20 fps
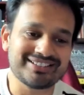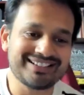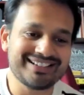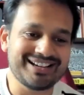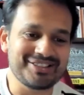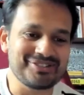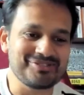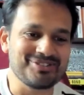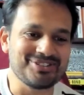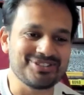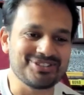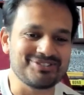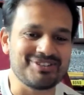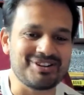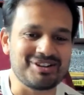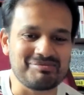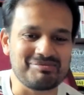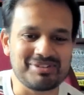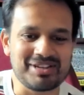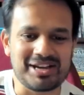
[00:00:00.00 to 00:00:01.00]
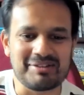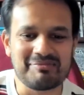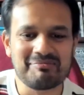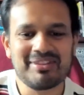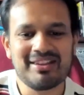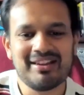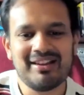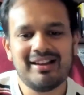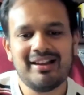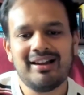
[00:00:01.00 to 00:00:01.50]
interesting how the world's developed. Yeah.
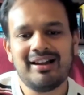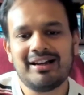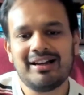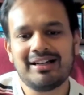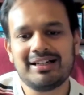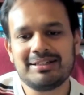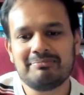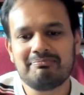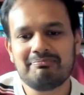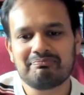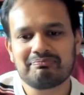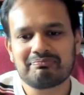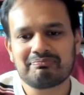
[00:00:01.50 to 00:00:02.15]
Um,